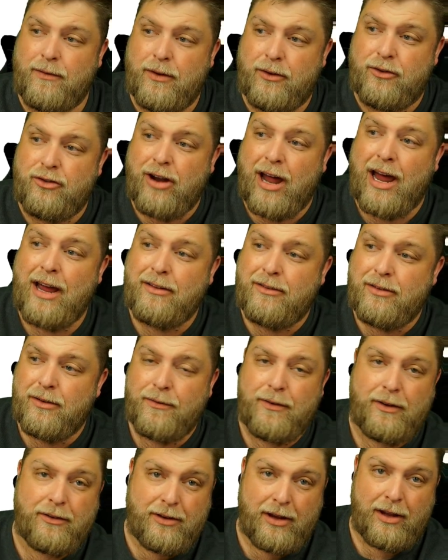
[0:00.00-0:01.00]
If you try
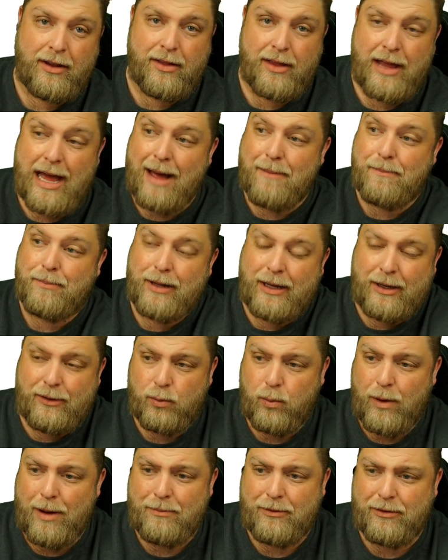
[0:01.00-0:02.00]
to visit the
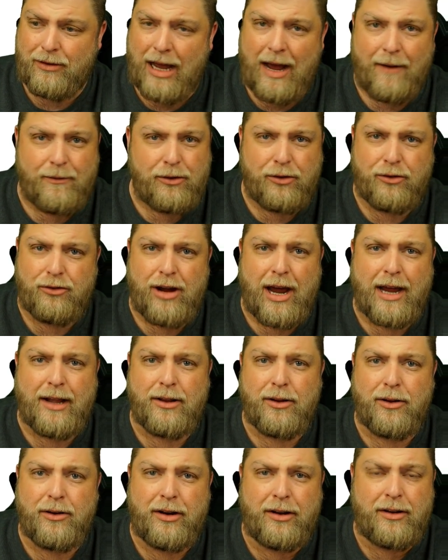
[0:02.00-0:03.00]
AppLinked website, I've just
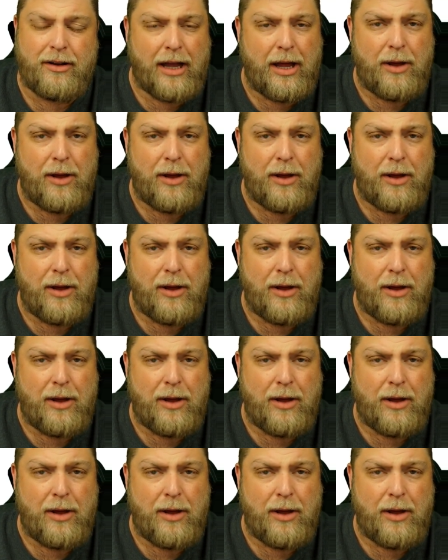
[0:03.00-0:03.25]
tried loading